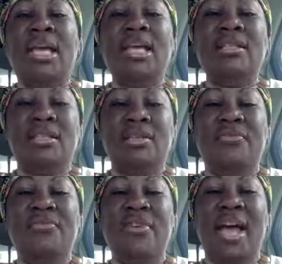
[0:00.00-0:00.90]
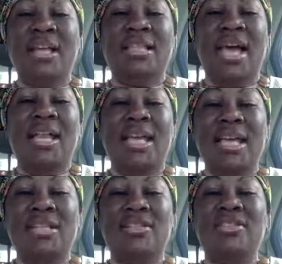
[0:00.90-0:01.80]
is the fact that
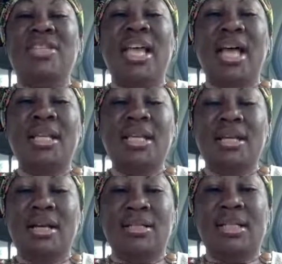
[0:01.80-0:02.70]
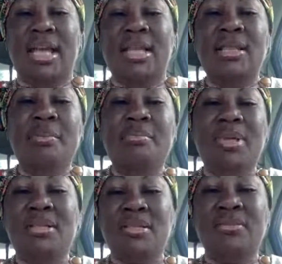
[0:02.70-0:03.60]
it's telling us in the
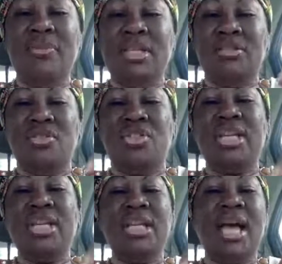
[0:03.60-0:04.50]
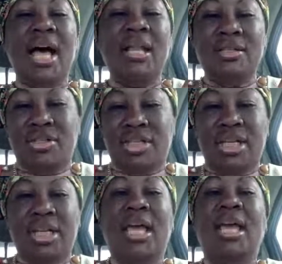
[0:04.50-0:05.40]
midst of this
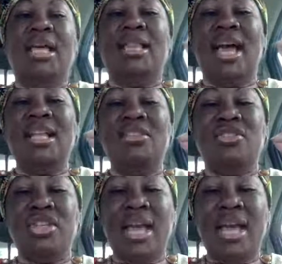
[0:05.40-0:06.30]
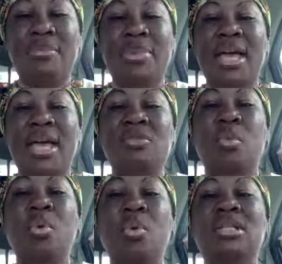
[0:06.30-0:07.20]
genealogy that Jabez
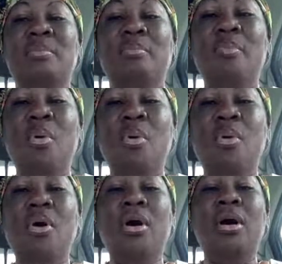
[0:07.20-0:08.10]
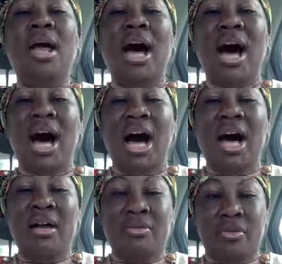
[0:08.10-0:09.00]
was more
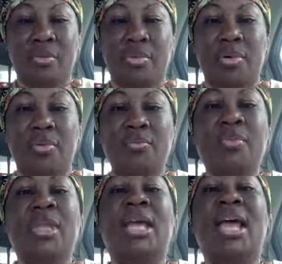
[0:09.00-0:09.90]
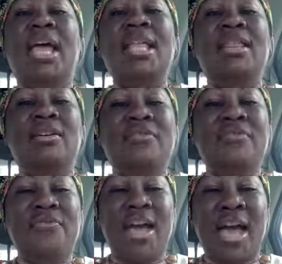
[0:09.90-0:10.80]
honorable. And the
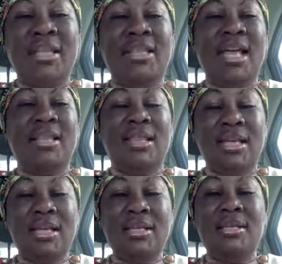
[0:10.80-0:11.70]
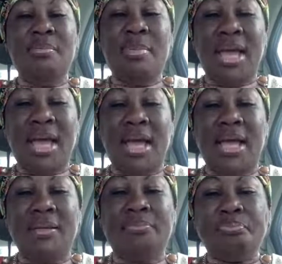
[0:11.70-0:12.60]
fact that this
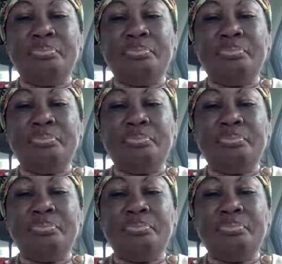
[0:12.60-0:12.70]
man